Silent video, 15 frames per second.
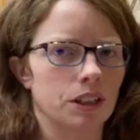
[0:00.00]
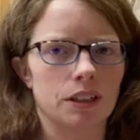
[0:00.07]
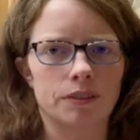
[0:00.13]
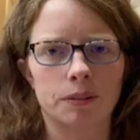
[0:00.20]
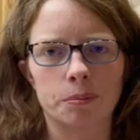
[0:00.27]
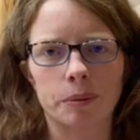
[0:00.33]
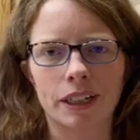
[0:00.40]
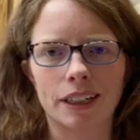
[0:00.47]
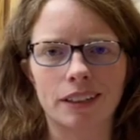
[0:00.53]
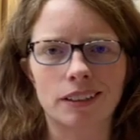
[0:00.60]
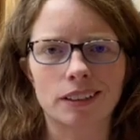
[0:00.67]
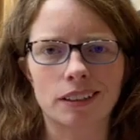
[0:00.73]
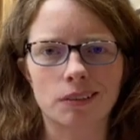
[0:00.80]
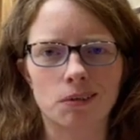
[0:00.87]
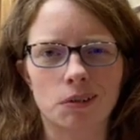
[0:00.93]
a different pan
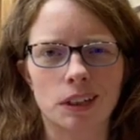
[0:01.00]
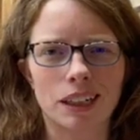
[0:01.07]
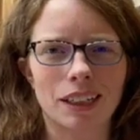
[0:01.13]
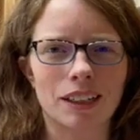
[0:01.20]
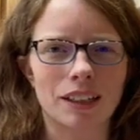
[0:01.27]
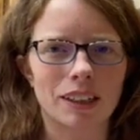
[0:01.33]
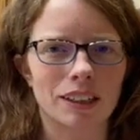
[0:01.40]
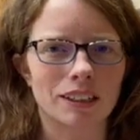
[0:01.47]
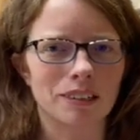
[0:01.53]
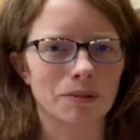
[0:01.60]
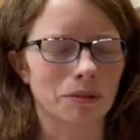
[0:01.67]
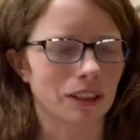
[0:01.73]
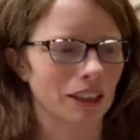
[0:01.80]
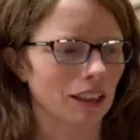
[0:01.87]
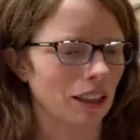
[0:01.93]
because I don't want to cut
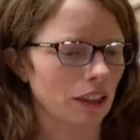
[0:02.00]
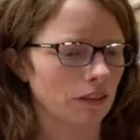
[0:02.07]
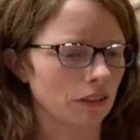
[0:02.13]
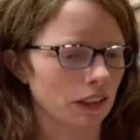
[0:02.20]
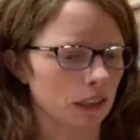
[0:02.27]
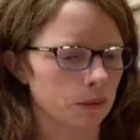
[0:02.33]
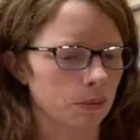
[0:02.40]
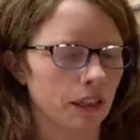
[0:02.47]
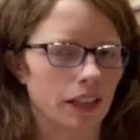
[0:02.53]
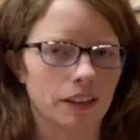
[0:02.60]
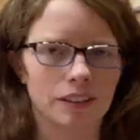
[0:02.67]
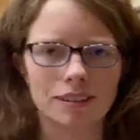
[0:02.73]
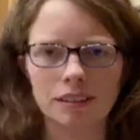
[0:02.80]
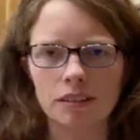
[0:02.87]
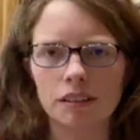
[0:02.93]
with a knife in this
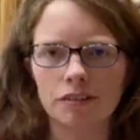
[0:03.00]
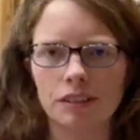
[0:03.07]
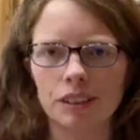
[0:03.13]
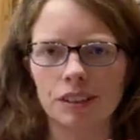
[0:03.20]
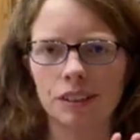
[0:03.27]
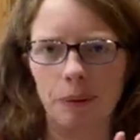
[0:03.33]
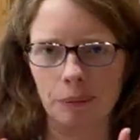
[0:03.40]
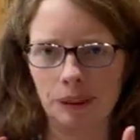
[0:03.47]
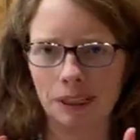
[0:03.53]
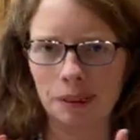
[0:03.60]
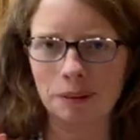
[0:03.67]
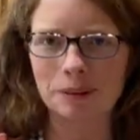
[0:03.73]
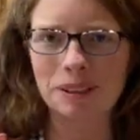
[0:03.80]
pan. So I'll figure something out.